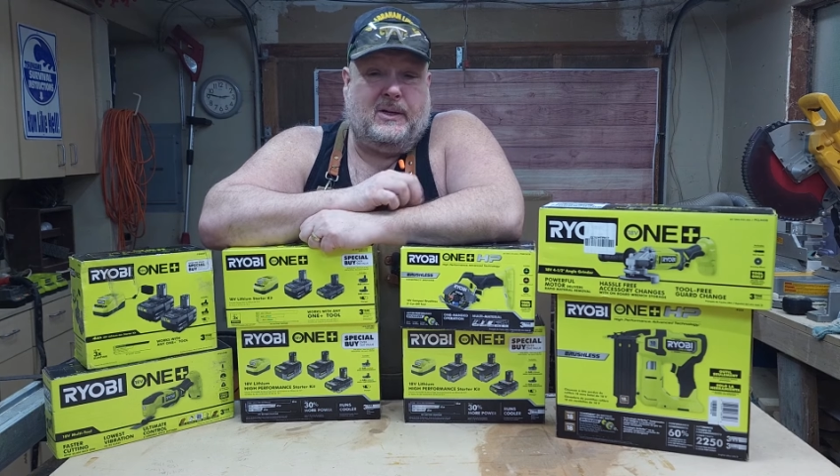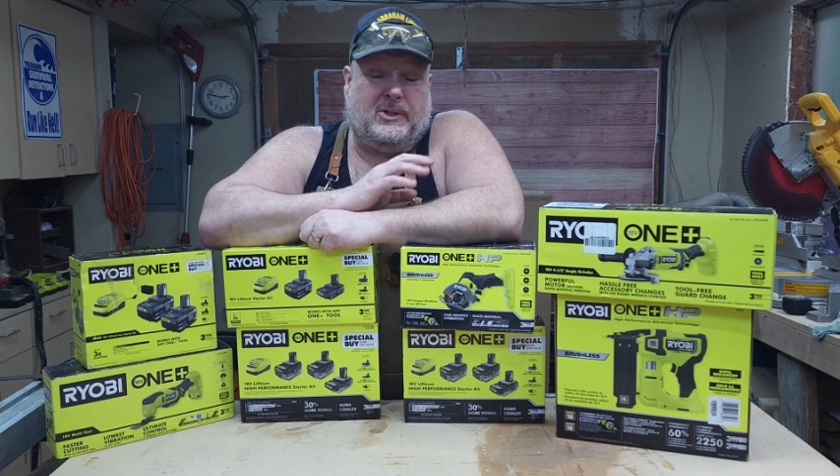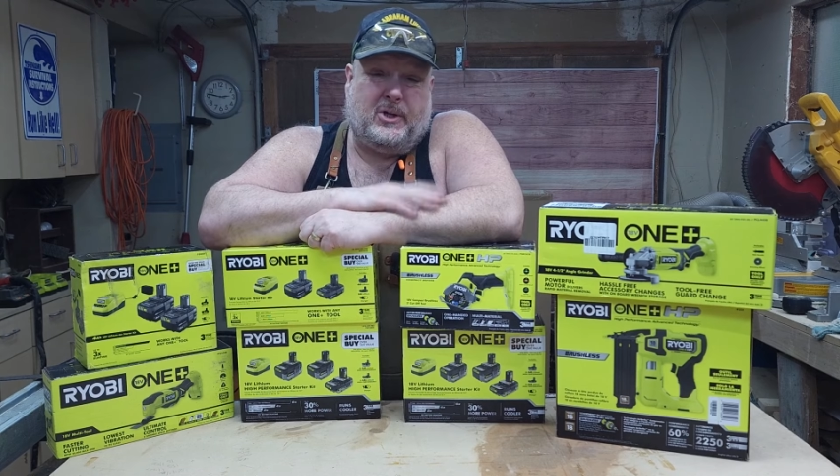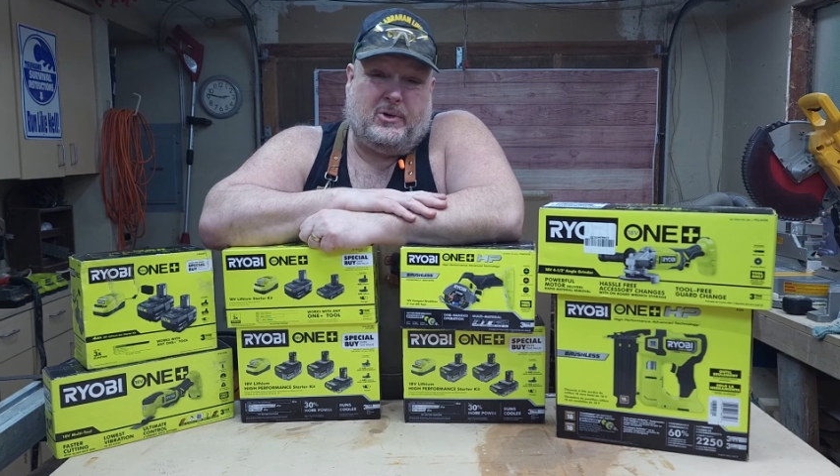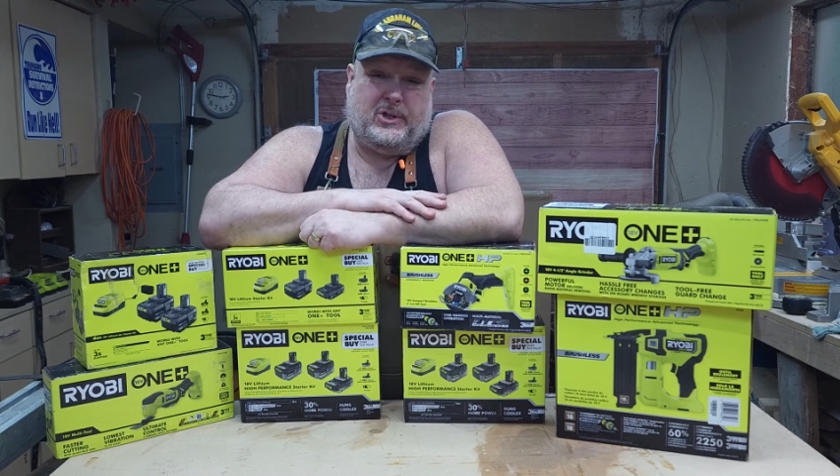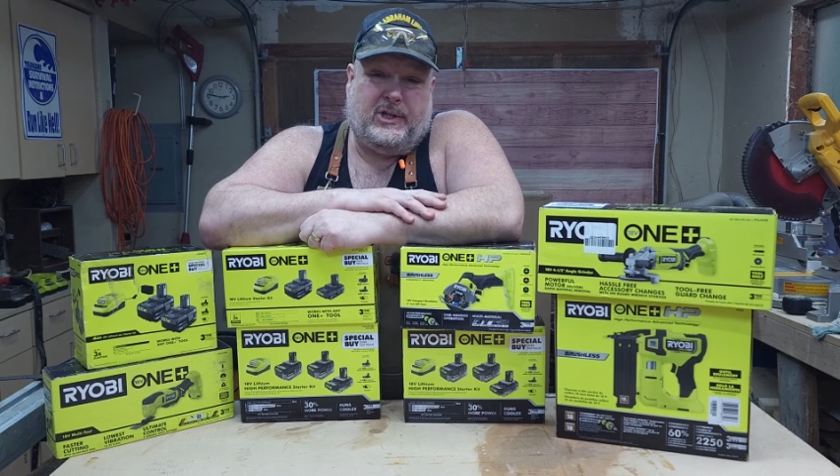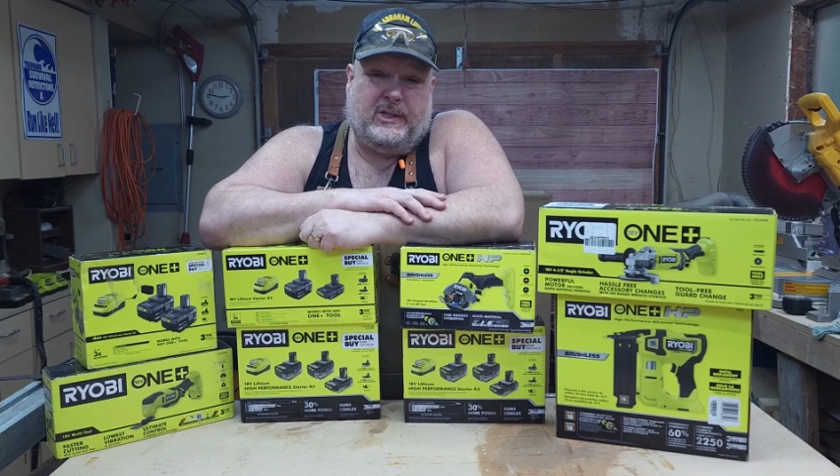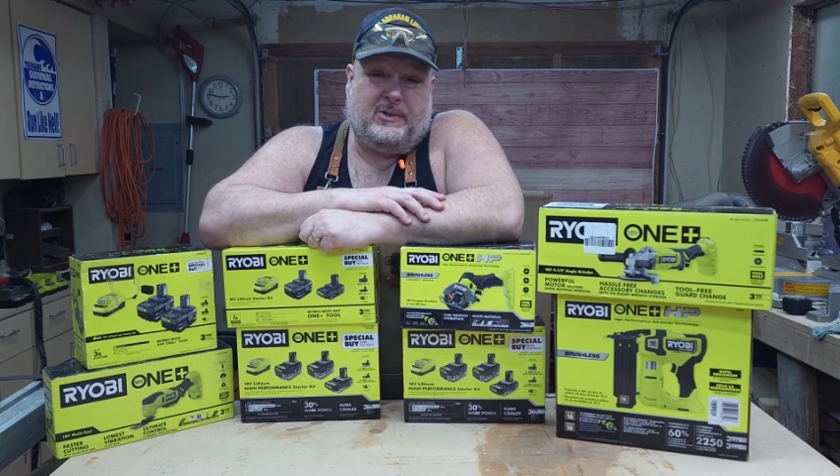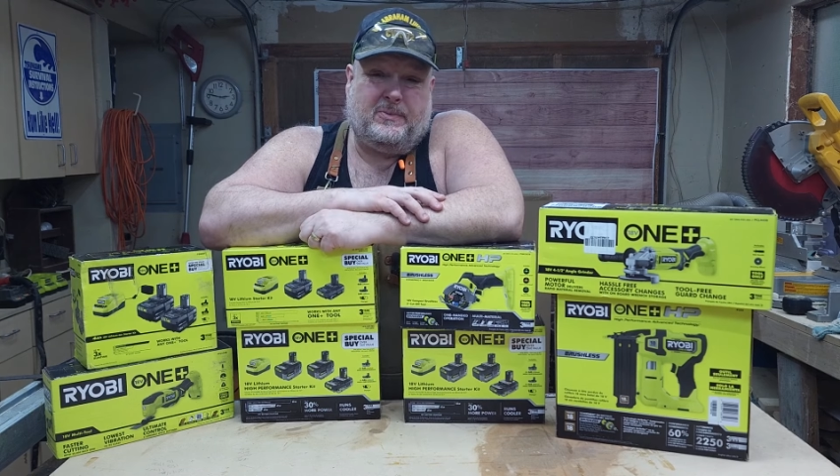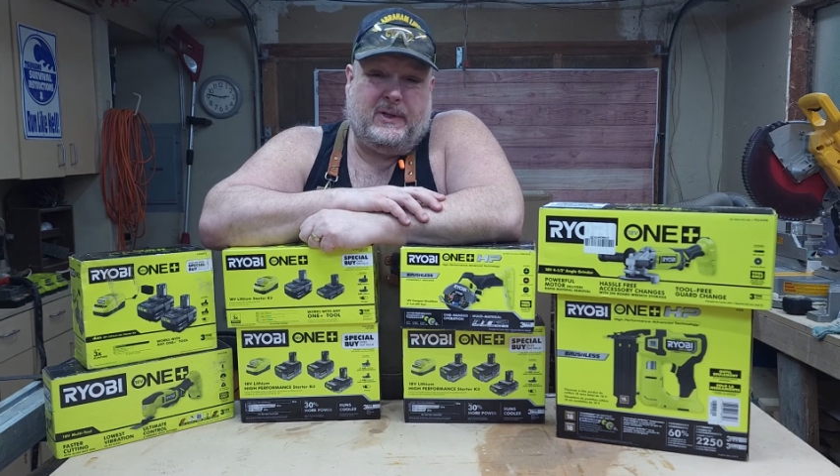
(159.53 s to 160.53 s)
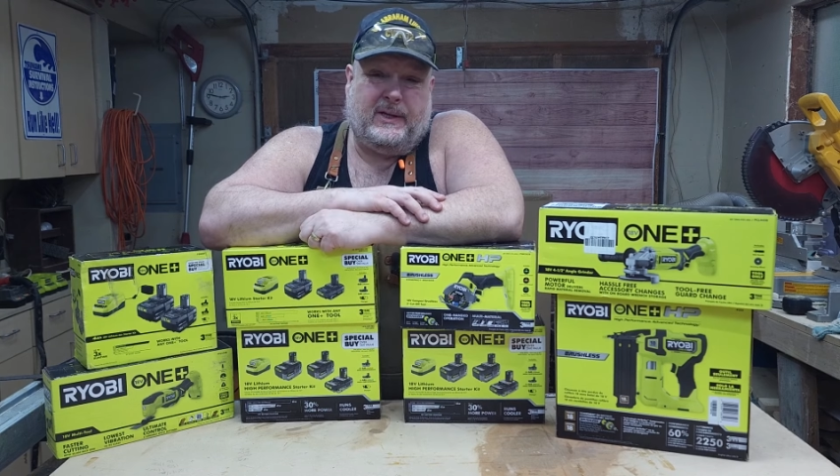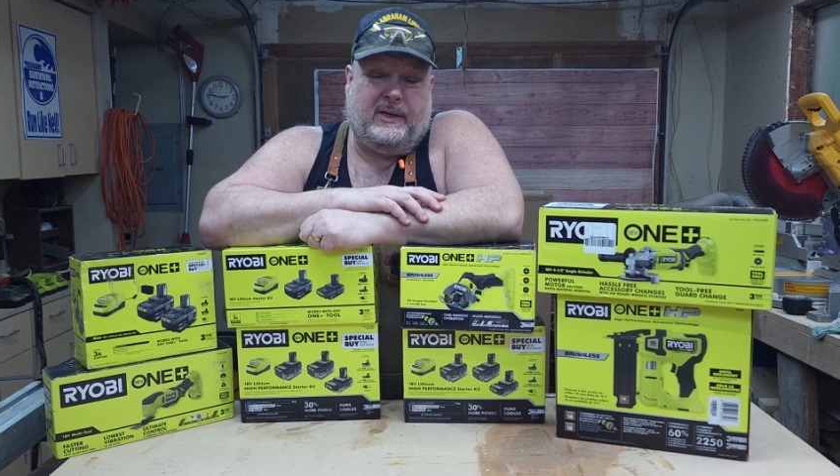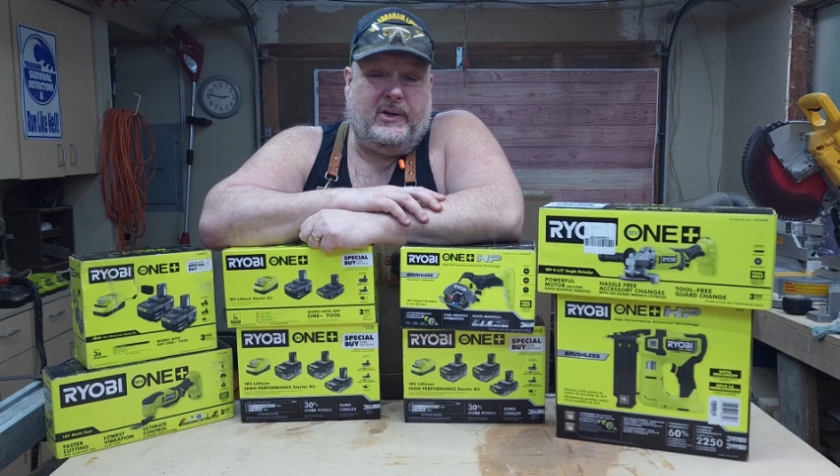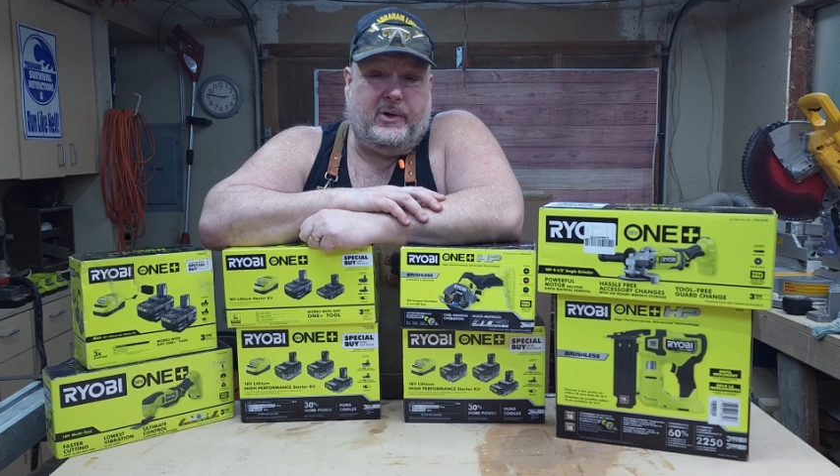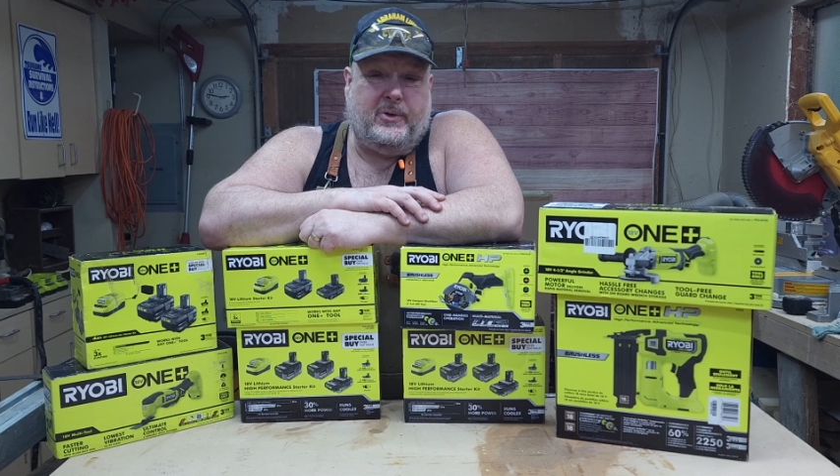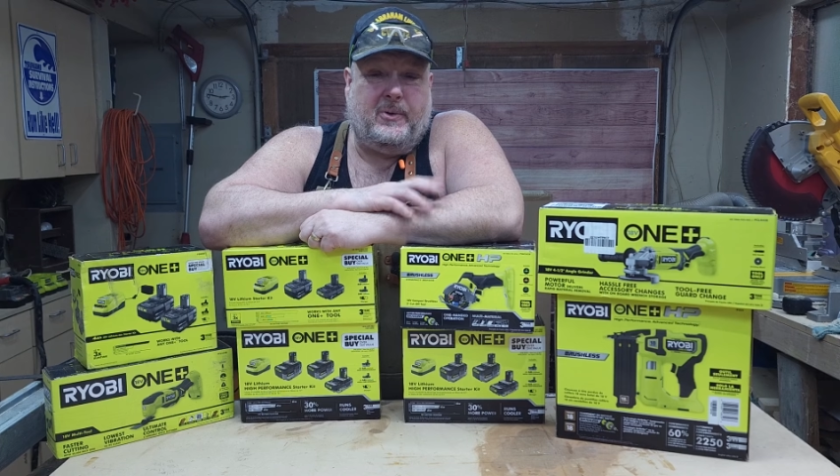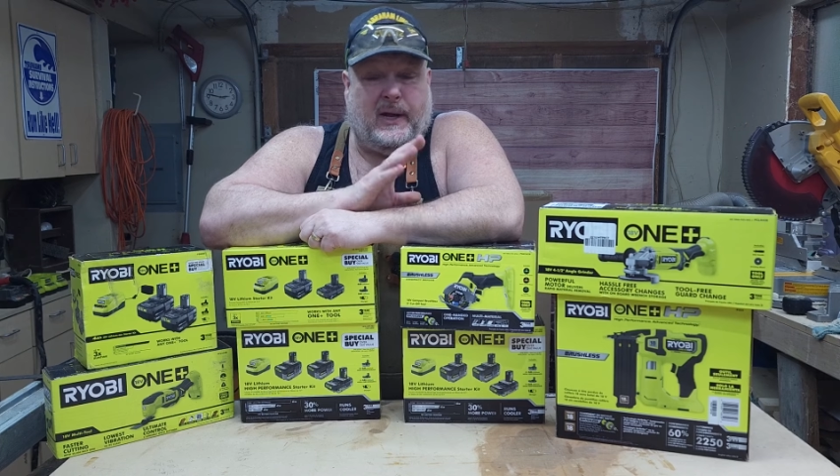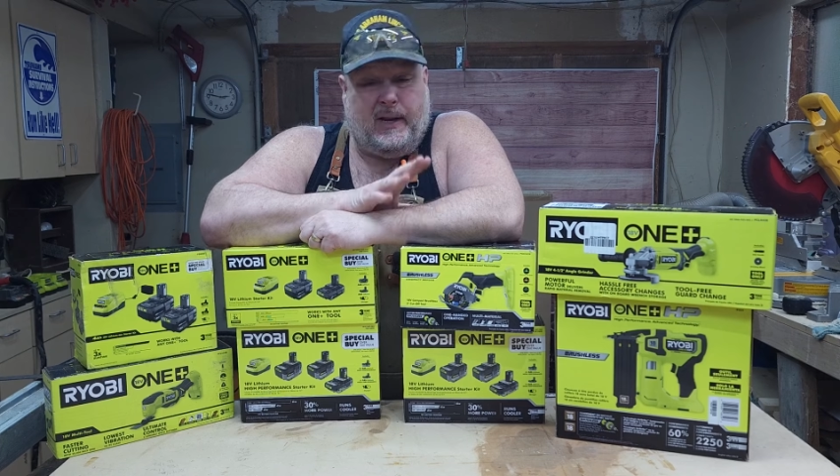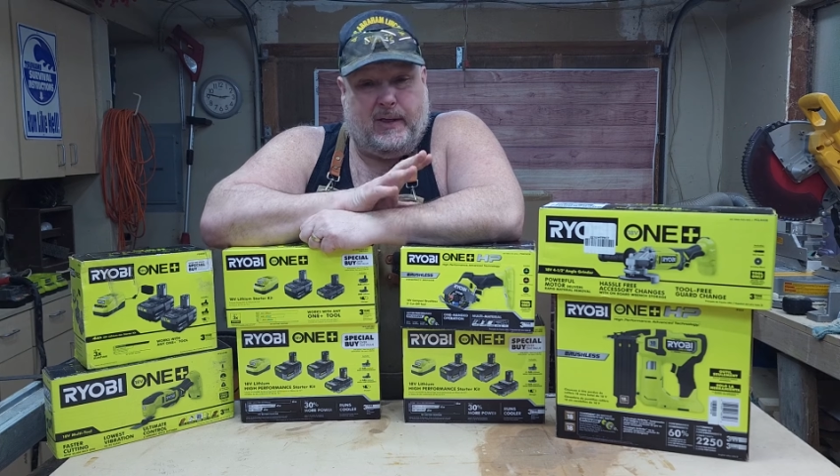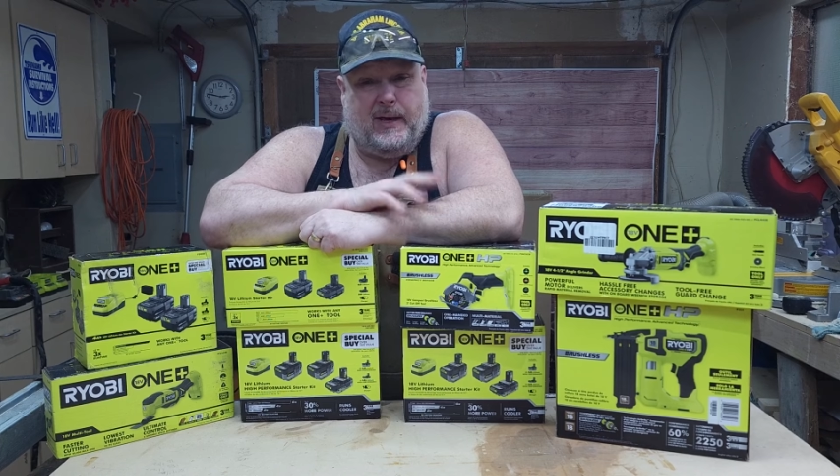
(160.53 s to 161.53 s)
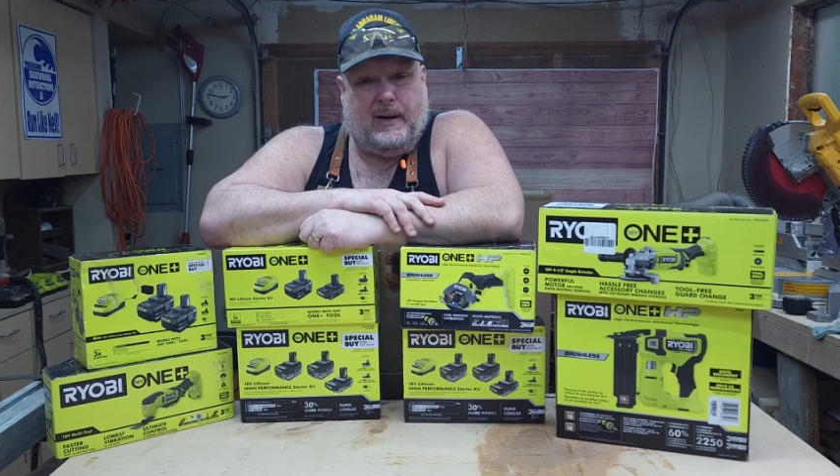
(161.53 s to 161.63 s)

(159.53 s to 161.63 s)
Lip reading: associates really knew anything